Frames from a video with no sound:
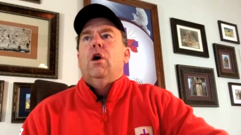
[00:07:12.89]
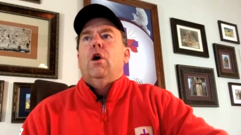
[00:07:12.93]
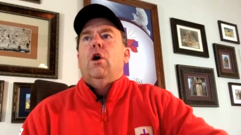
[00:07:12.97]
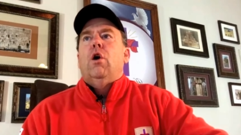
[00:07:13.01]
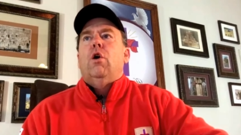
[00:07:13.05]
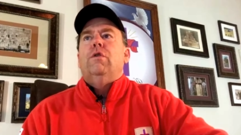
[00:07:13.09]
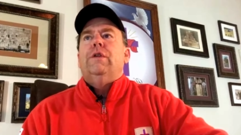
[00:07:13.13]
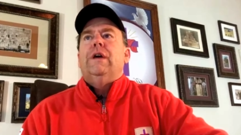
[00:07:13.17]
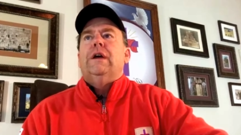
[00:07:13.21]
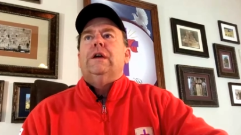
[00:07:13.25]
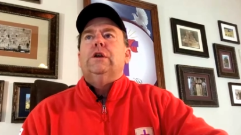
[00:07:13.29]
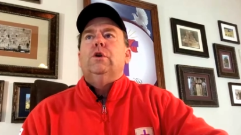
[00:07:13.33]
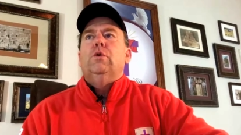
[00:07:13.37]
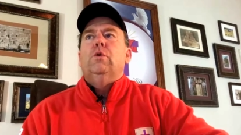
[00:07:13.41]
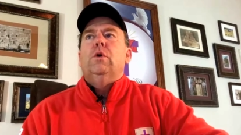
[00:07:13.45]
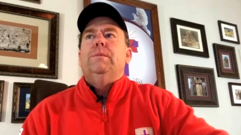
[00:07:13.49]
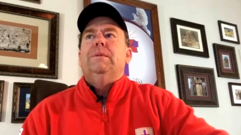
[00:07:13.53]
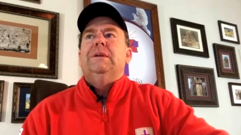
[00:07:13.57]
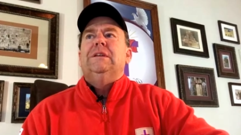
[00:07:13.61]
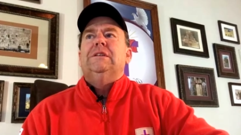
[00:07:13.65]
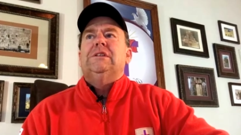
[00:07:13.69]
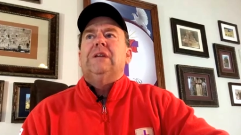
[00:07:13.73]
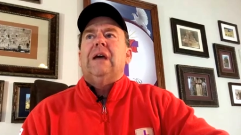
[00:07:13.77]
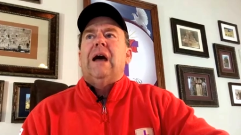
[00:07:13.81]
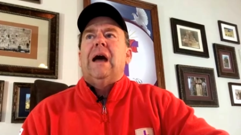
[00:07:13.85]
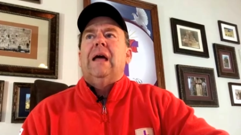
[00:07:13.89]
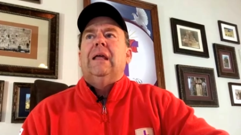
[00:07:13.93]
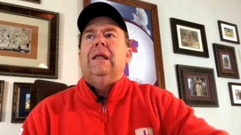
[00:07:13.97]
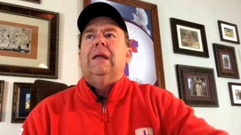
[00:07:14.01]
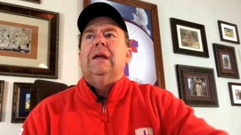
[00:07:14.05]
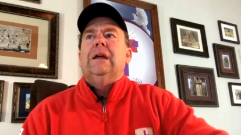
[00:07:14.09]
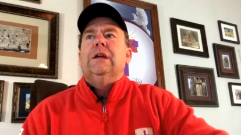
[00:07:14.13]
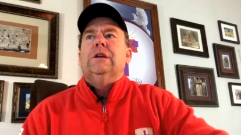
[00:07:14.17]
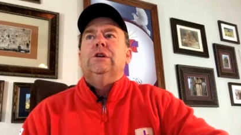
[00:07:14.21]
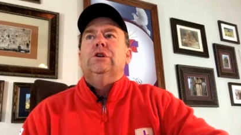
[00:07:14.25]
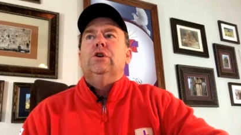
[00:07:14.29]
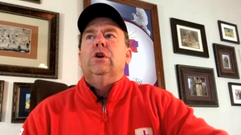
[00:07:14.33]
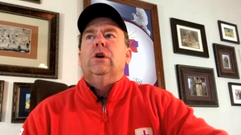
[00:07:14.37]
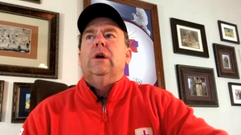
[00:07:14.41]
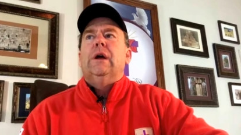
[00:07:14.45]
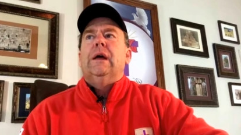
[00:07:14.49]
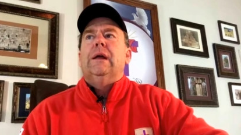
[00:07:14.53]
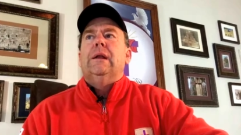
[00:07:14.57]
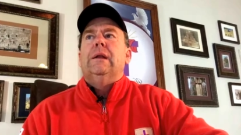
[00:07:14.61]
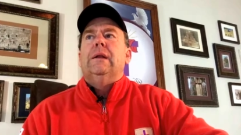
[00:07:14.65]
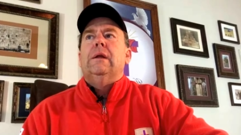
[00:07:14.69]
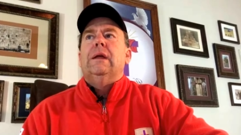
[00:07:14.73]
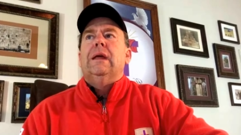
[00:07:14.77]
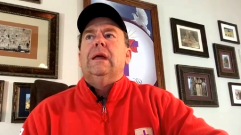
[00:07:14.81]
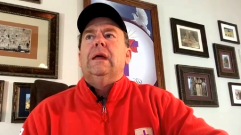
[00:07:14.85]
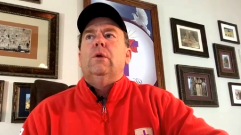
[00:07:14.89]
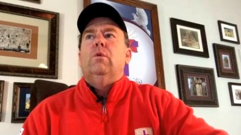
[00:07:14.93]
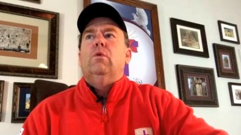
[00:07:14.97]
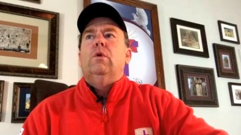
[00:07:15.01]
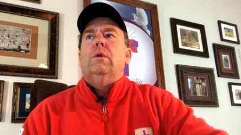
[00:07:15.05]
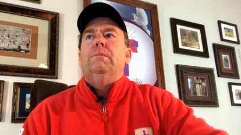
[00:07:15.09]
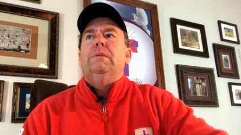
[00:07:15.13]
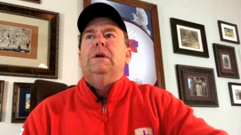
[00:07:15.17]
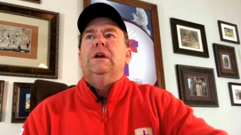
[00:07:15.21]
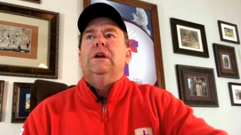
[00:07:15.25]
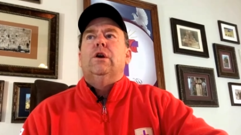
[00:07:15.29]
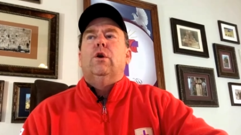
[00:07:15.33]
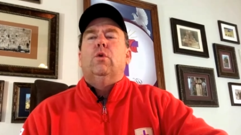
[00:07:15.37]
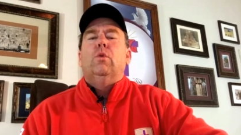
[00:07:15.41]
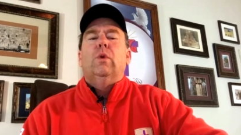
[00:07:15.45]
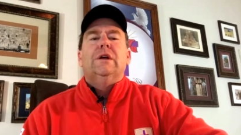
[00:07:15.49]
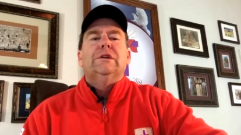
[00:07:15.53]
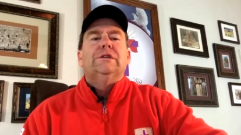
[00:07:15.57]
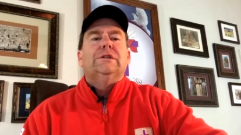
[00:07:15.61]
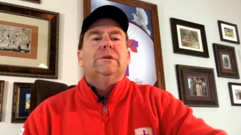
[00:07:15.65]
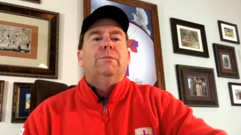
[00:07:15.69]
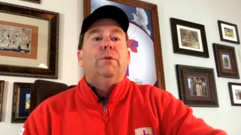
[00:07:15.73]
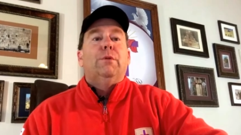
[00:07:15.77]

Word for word: Oh, that you would be silent and, you, and it would be your wisdom.